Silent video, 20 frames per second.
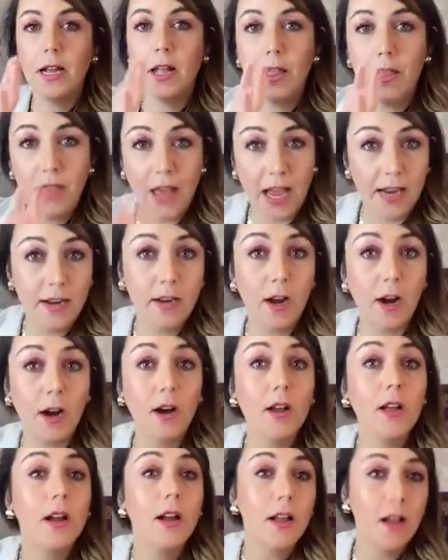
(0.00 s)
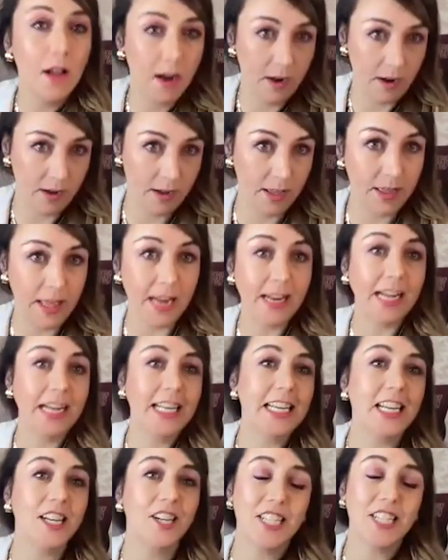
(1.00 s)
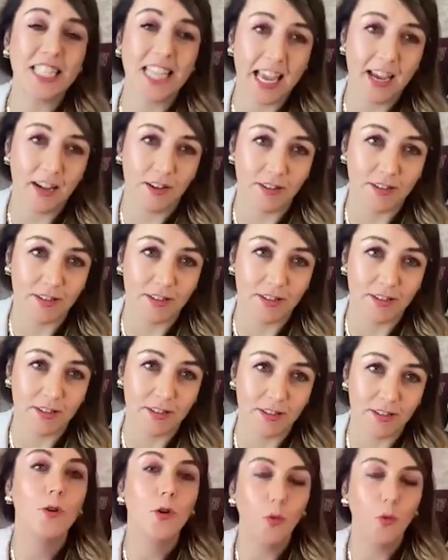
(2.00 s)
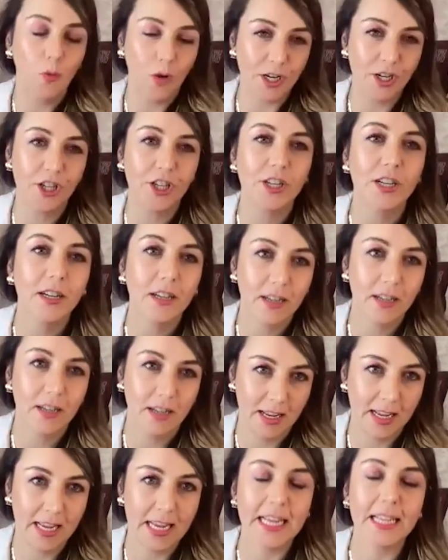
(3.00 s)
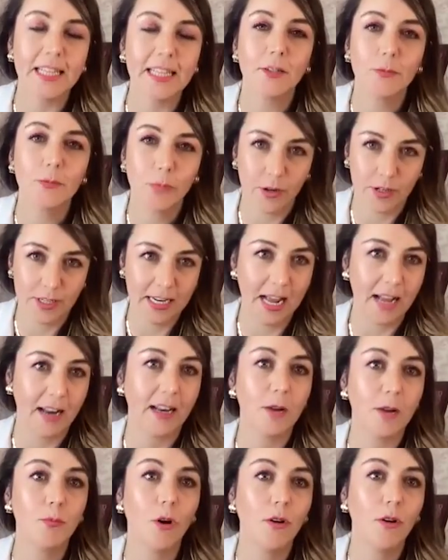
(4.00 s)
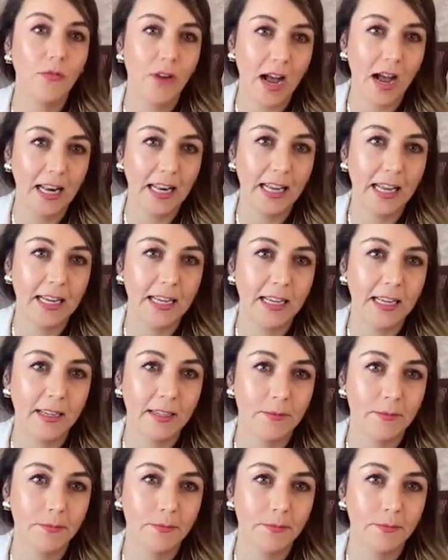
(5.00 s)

Then I teach sales, which is personality profiling,